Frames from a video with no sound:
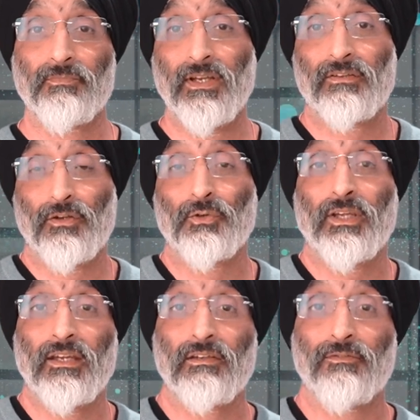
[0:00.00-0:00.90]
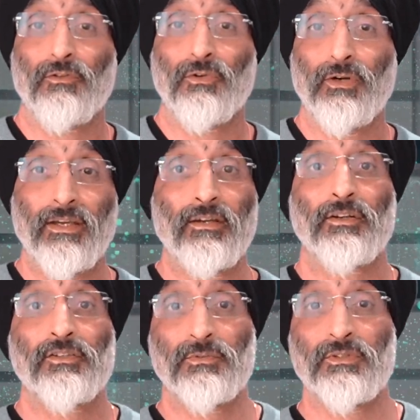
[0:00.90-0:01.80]
and okay for A
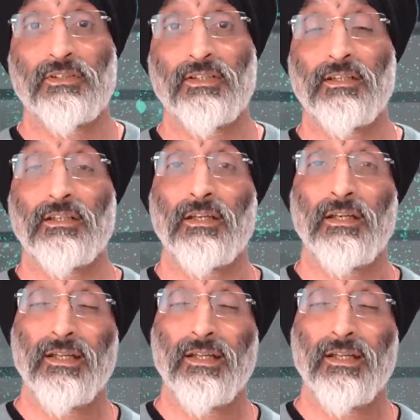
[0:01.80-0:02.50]
I to undertake,